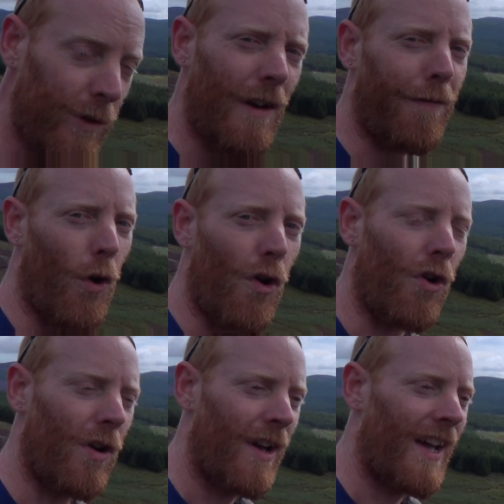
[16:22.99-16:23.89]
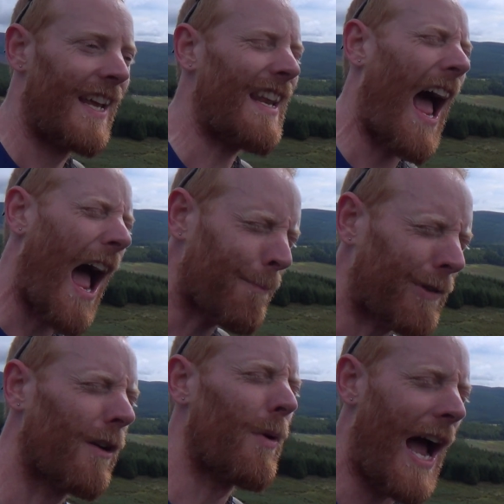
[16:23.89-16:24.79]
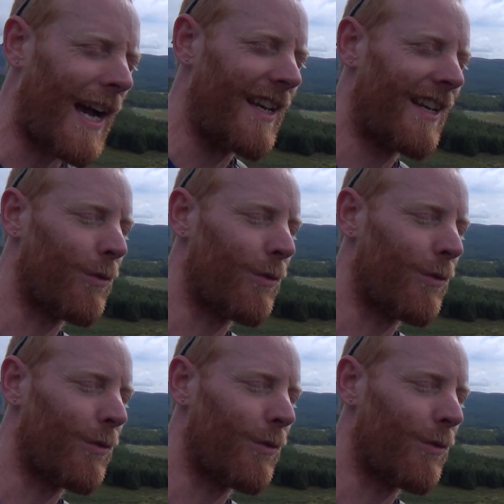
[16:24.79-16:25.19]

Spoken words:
to the floor in absolute agony,